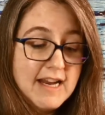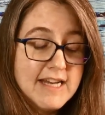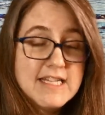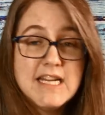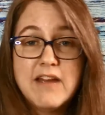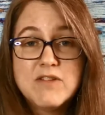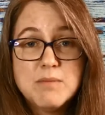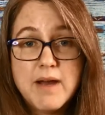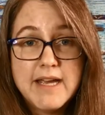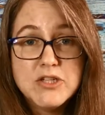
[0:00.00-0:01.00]
and I didn't have
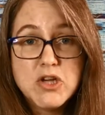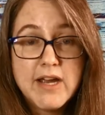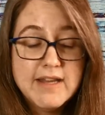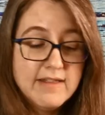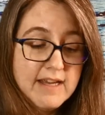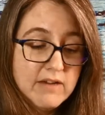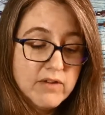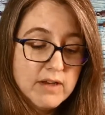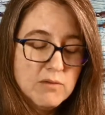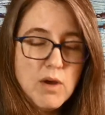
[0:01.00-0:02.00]
to buy a giant thing
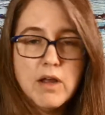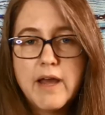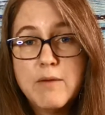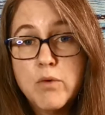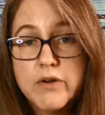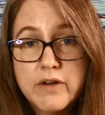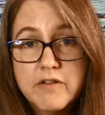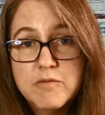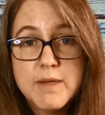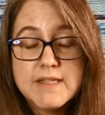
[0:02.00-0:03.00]
of it. Well, I wouldn't
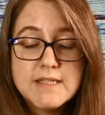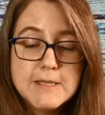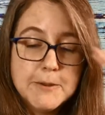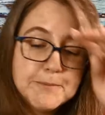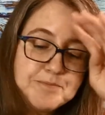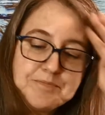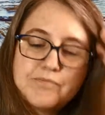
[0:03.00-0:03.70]
have, but still.